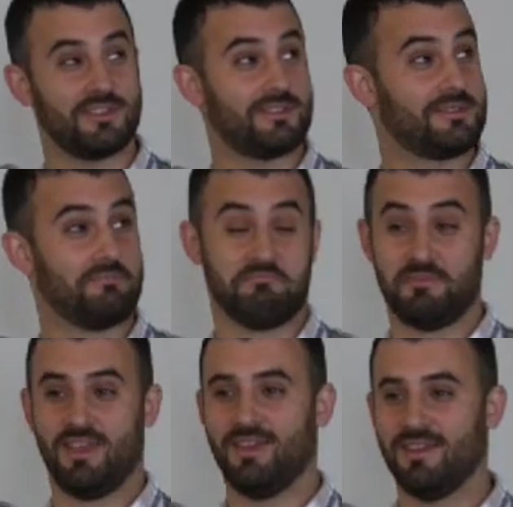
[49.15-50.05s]
which is
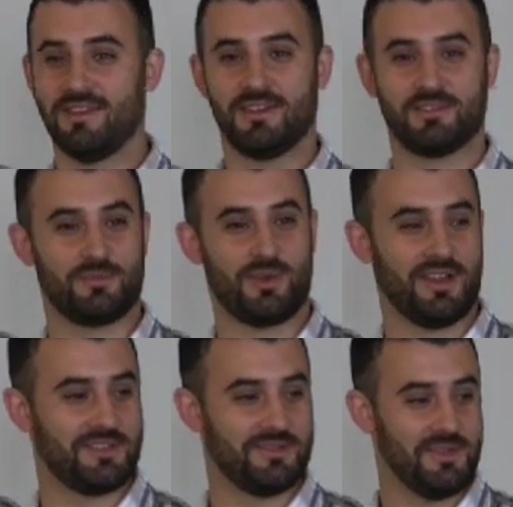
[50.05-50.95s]
a
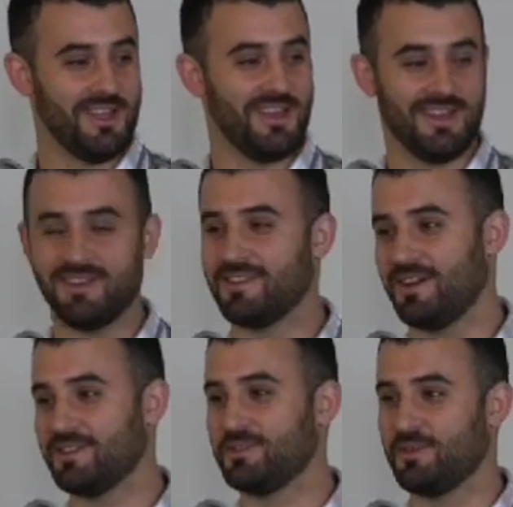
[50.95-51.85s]
surprise to me and
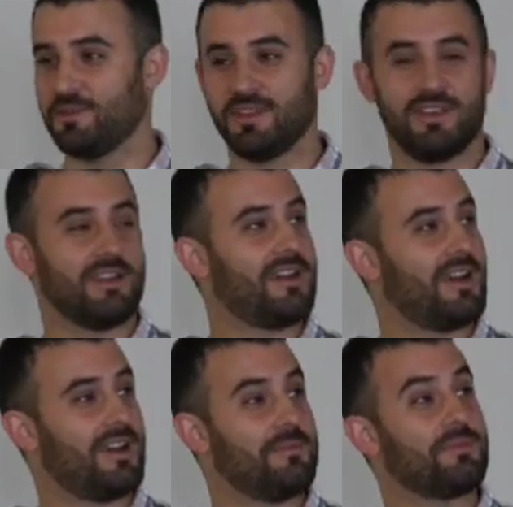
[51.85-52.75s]
also a really
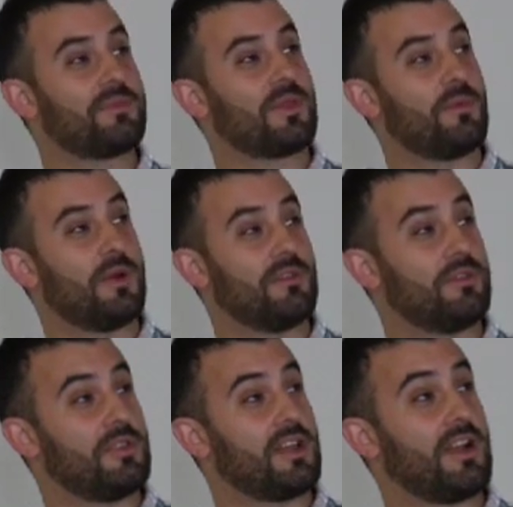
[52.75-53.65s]
um,
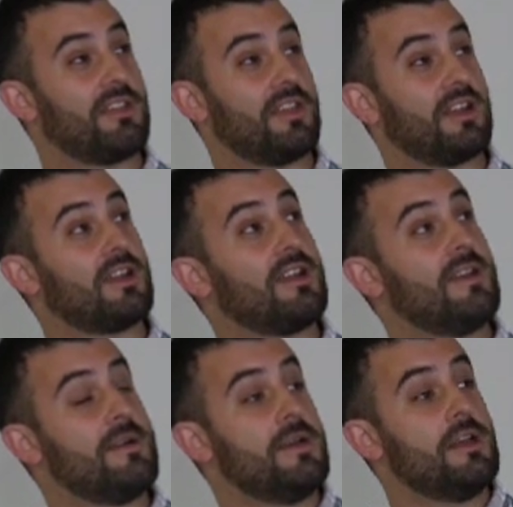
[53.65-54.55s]
wonderful thing, I think.
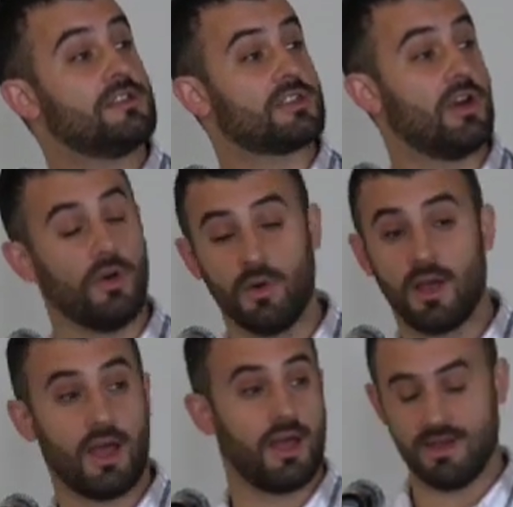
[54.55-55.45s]
So
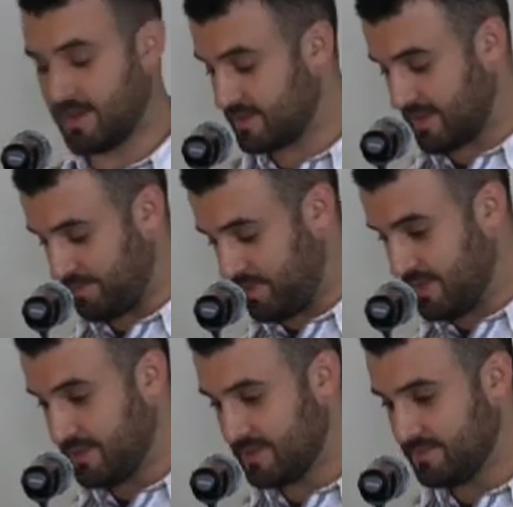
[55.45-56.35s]
uh, next slide,
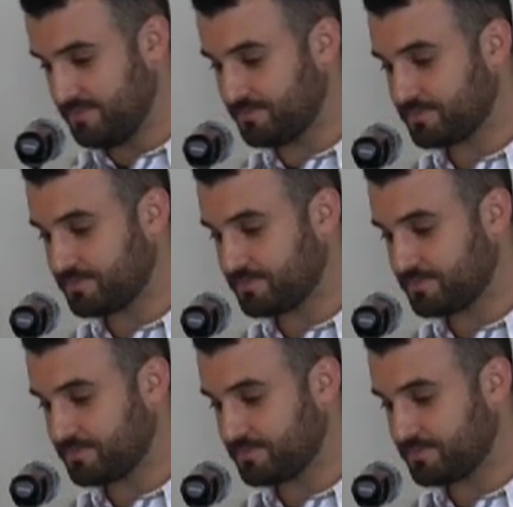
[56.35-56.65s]
please.